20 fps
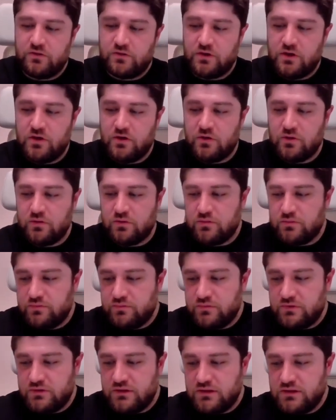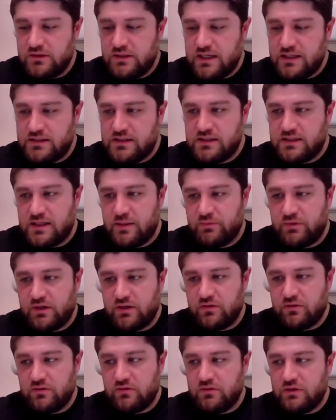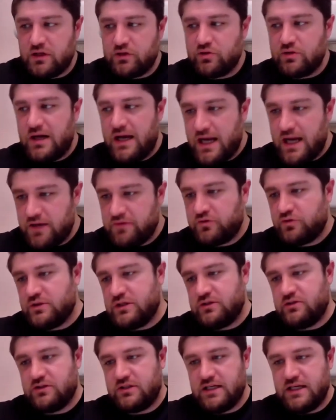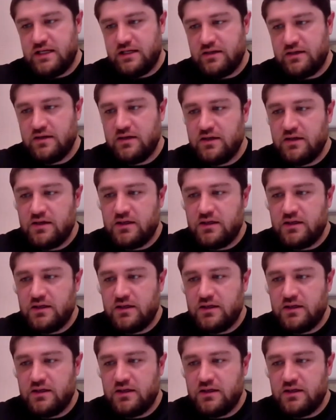So that is something that you have to understand